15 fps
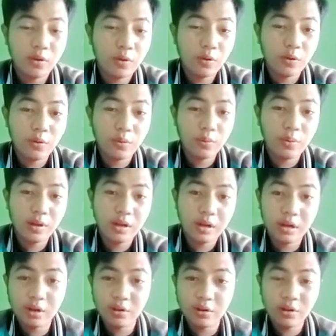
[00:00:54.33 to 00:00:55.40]

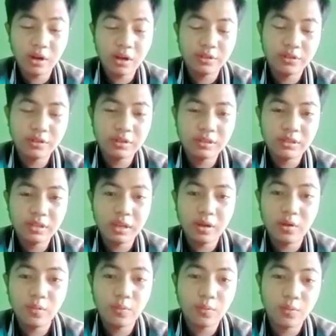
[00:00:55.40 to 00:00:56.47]
or others,
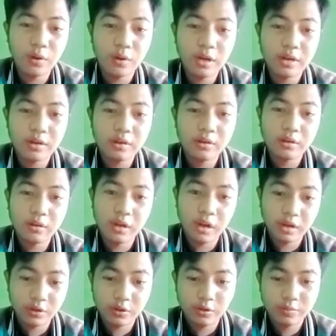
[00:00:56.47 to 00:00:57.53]
one
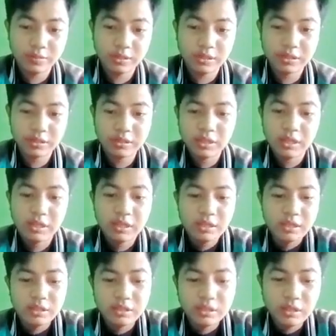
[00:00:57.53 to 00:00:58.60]
and groups.
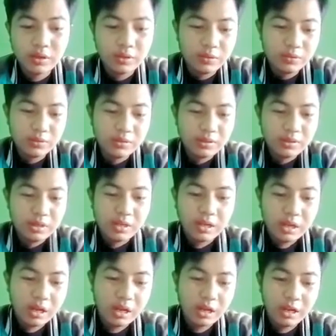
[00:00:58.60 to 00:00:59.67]
So
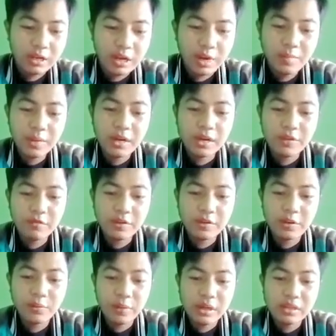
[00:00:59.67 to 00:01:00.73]
there are many
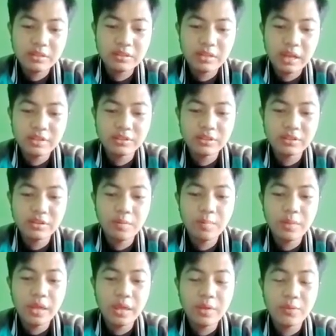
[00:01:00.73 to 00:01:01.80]
different ways that
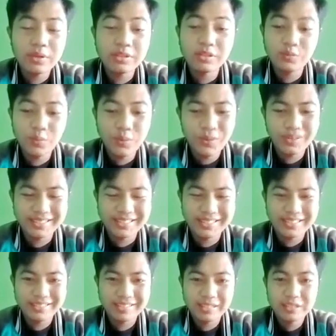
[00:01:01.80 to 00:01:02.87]
children play with
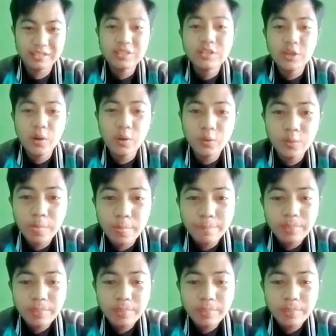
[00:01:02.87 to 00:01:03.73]
words. So